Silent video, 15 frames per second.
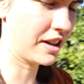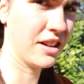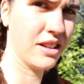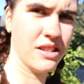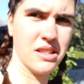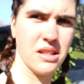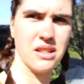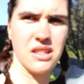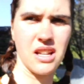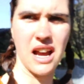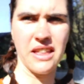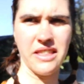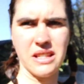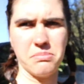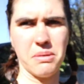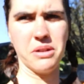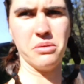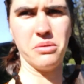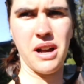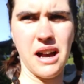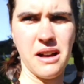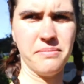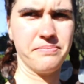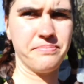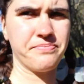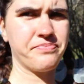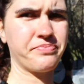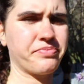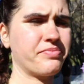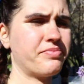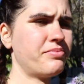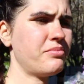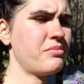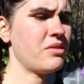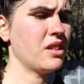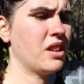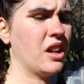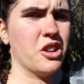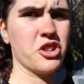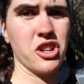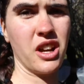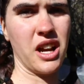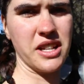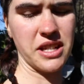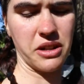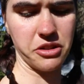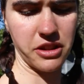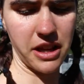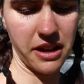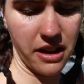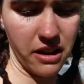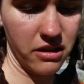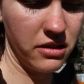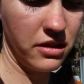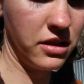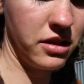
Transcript: and tie this bundle up and I'll show you guys how I do that now.